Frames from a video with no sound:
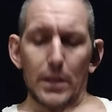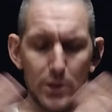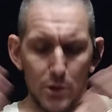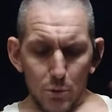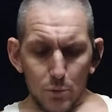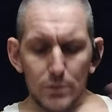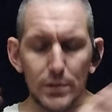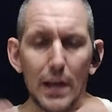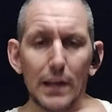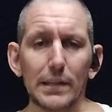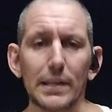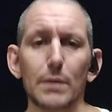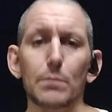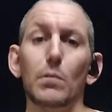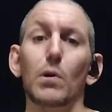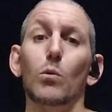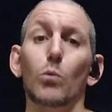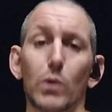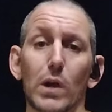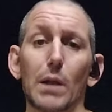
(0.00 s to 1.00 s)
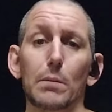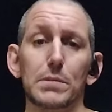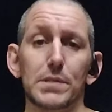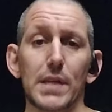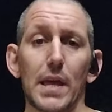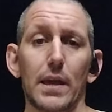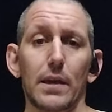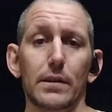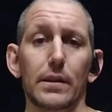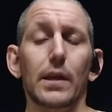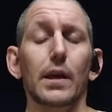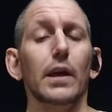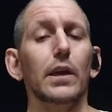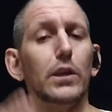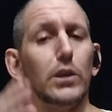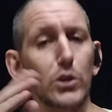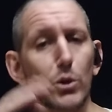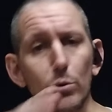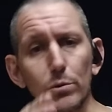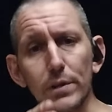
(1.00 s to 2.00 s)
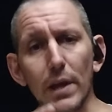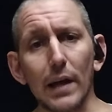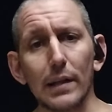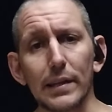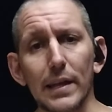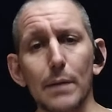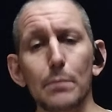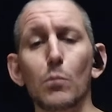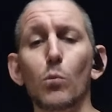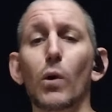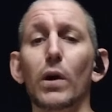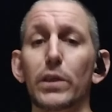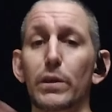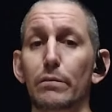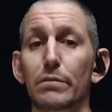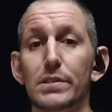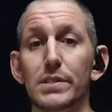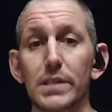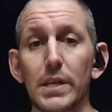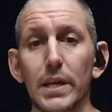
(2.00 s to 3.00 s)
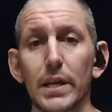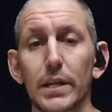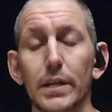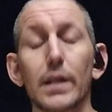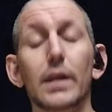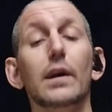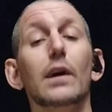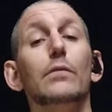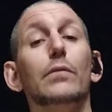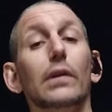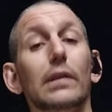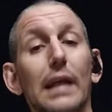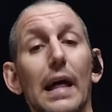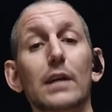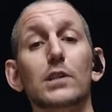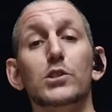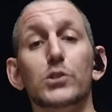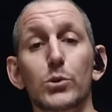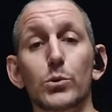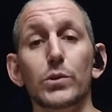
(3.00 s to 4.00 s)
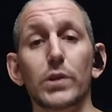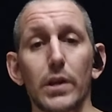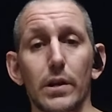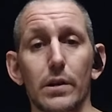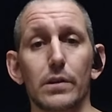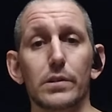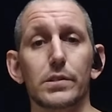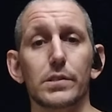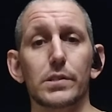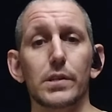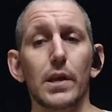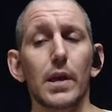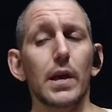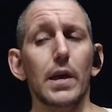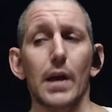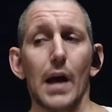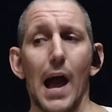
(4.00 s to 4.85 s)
You tell him what I'm saying. You tell him what you've seen for the last 2 years.